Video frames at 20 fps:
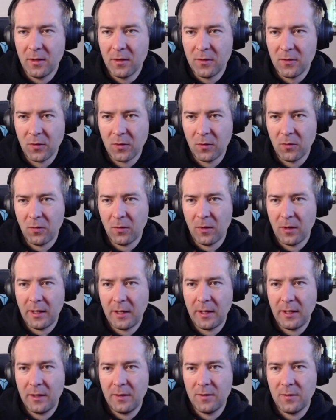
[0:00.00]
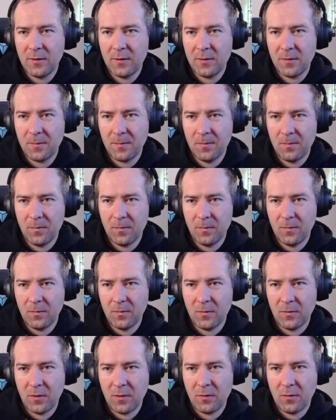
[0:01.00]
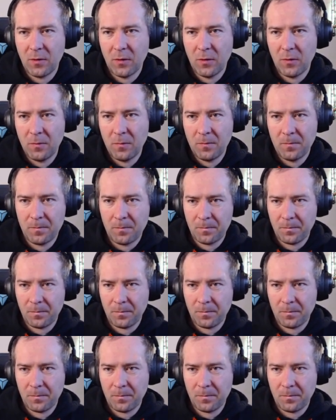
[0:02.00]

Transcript: So lines 0